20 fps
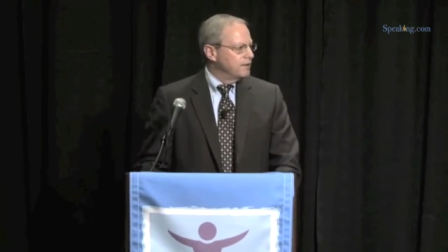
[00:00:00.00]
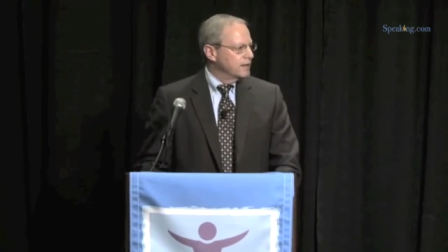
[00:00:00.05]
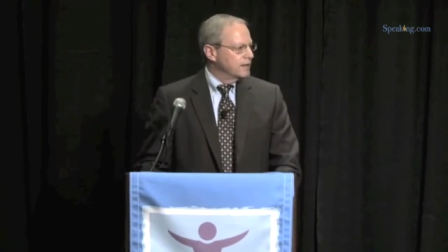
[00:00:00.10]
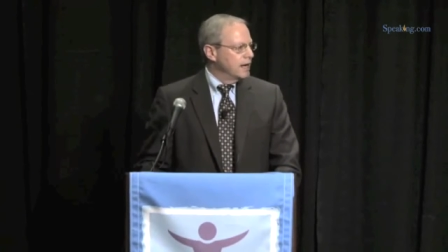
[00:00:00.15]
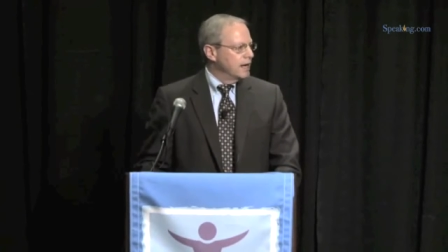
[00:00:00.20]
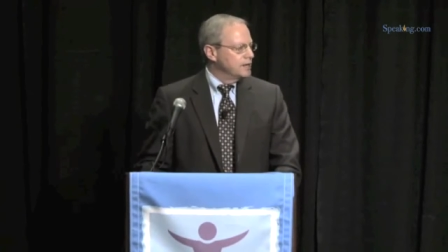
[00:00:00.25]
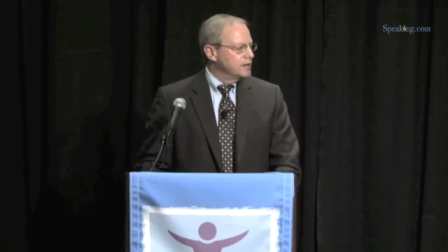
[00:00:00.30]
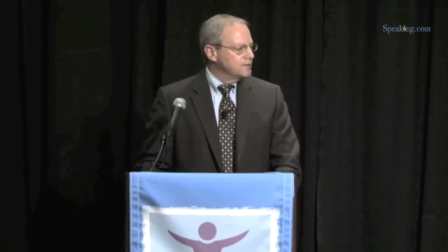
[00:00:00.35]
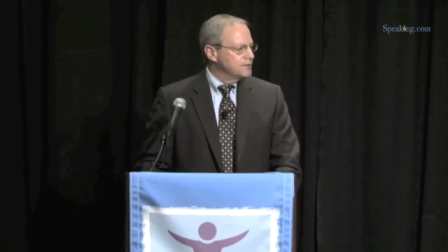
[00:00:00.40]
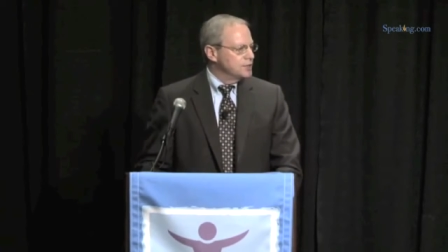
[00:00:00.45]
the
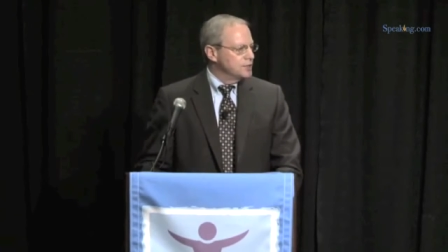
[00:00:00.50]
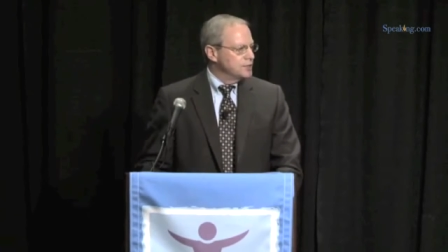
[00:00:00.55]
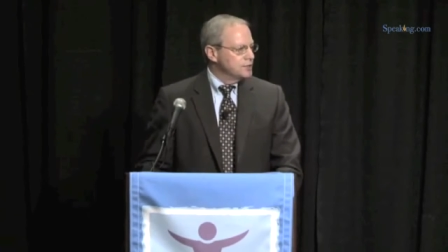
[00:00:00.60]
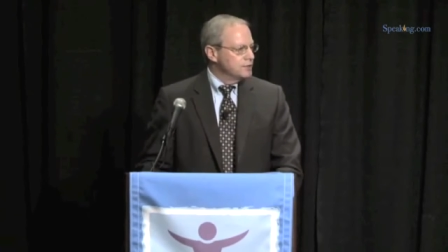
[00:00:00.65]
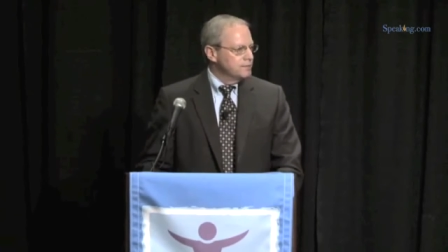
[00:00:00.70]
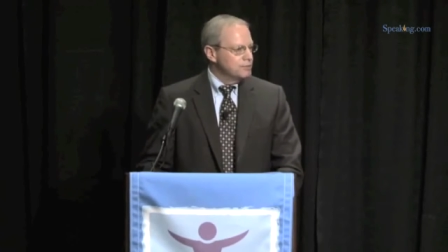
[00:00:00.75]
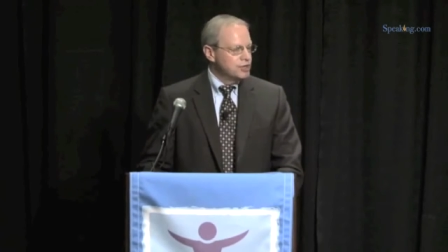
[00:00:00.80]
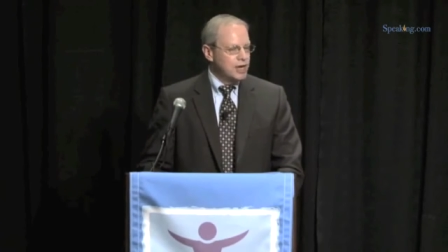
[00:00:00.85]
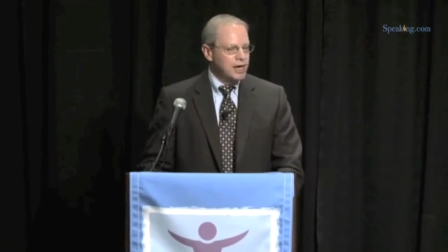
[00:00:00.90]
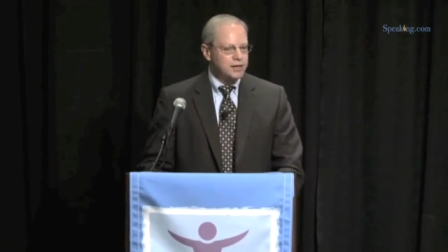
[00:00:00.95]
kinds of
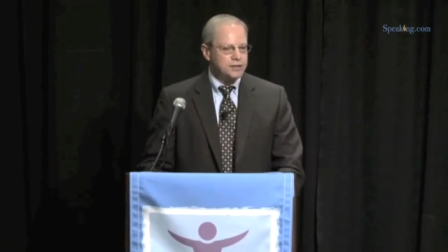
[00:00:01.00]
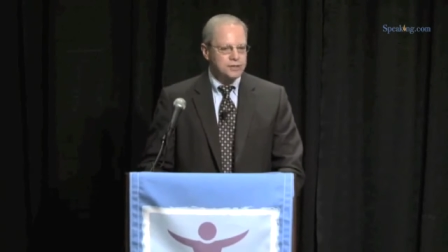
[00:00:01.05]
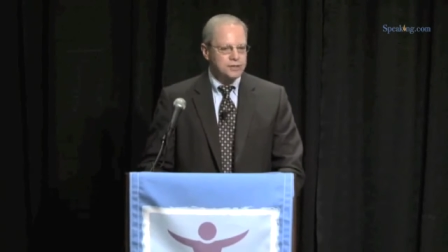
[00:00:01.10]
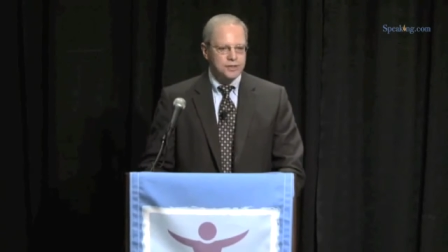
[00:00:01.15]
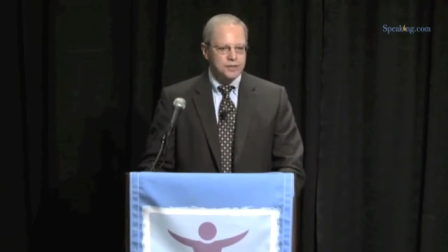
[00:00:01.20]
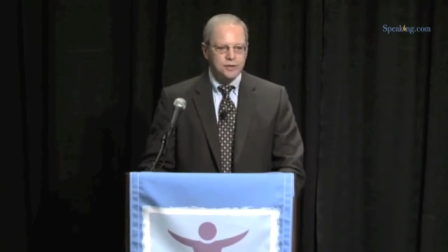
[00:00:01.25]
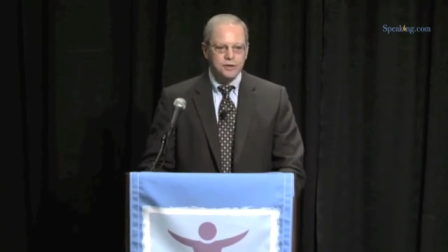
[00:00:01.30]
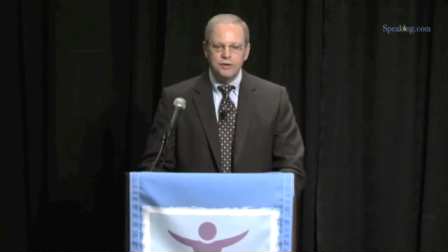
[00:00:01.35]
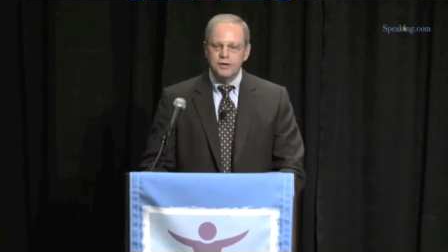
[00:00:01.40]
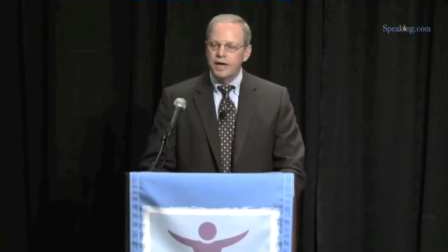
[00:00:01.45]
system
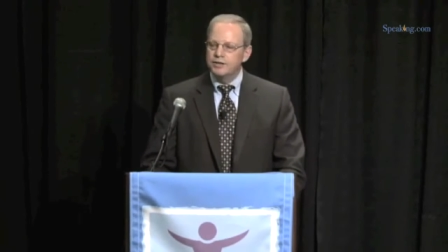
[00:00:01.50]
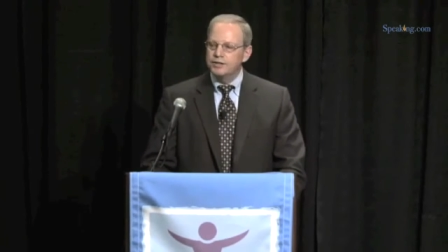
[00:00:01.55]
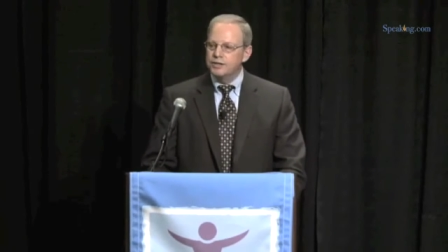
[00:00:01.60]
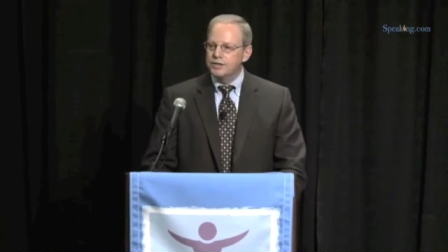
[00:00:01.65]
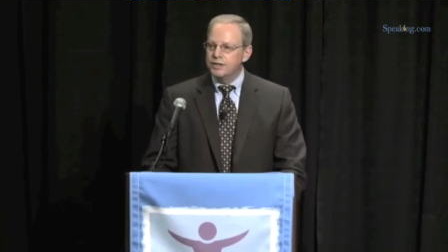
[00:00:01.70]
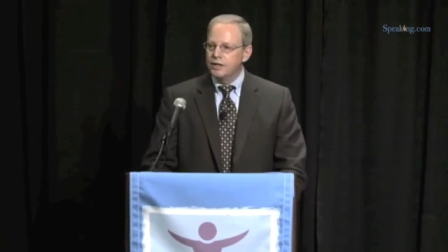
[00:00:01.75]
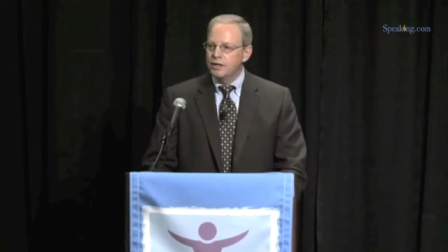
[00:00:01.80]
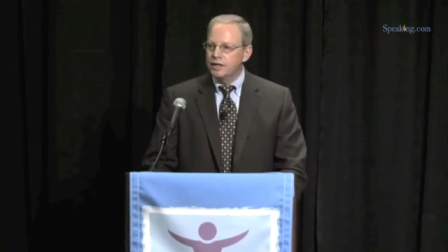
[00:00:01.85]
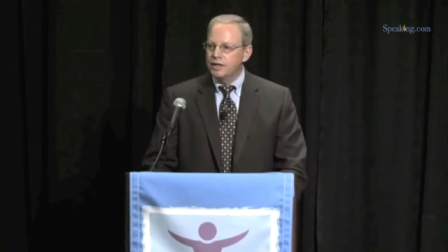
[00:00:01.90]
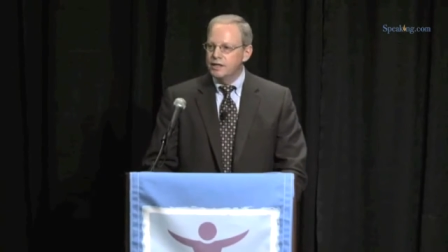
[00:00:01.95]
changes that are
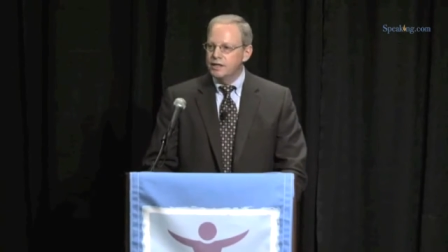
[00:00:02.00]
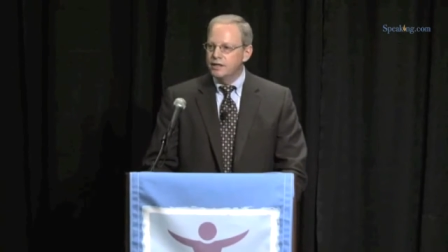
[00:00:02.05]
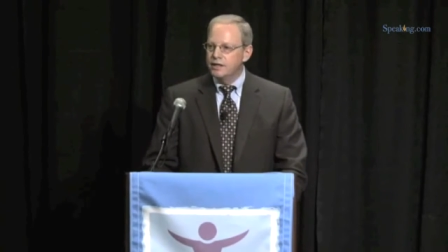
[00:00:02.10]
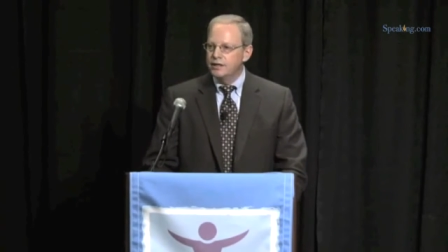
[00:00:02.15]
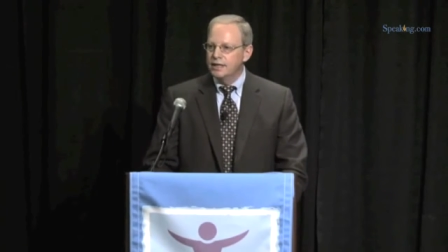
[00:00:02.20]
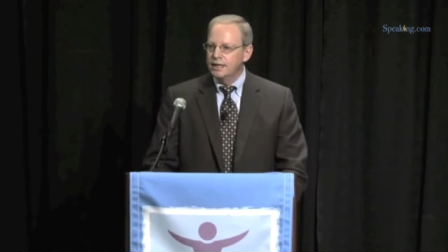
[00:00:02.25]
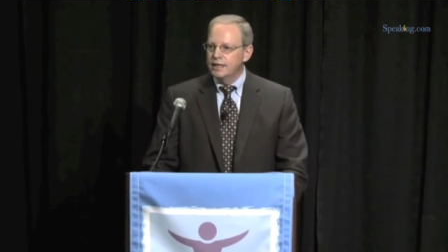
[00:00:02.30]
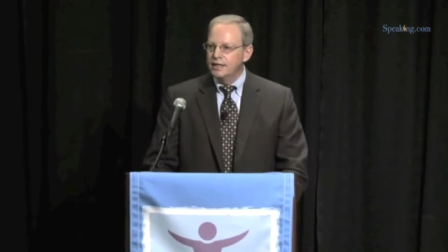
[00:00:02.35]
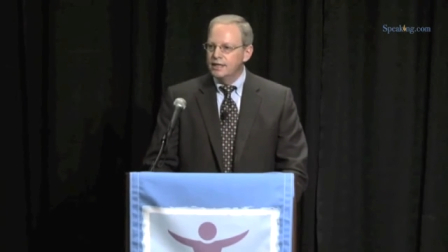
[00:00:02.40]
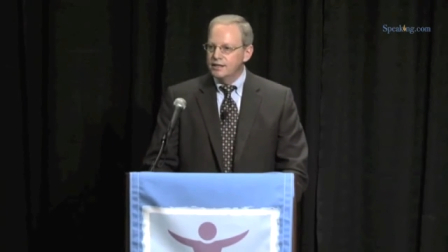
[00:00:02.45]
necessary here